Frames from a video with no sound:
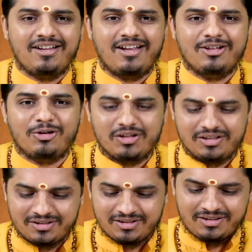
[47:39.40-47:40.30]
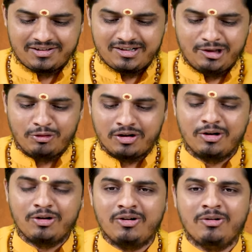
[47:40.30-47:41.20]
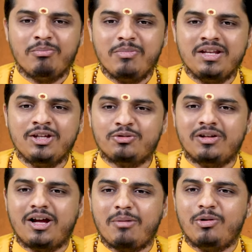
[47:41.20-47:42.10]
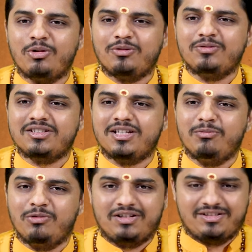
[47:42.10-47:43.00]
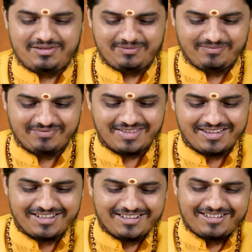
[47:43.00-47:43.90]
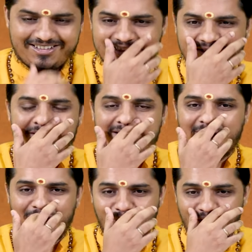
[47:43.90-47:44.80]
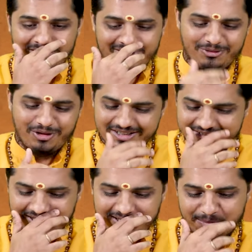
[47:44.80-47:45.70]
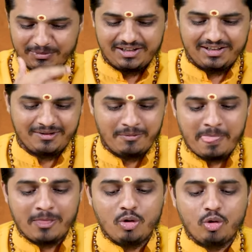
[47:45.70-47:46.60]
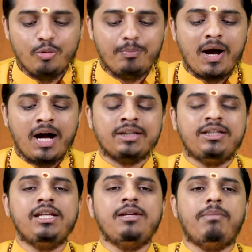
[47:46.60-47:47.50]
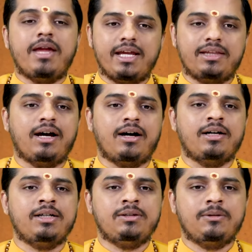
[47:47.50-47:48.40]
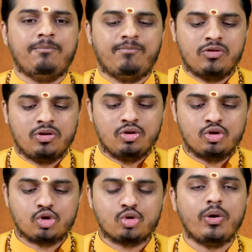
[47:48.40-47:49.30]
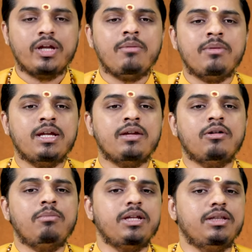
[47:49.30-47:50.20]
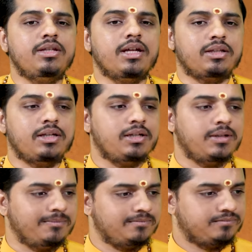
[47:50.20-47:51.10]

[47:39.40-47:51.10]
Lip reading: Otherwise different meanings will come out of the same verse, which are wrong. What is correct meaning? Upadhi bhedat svayameva bhidyate.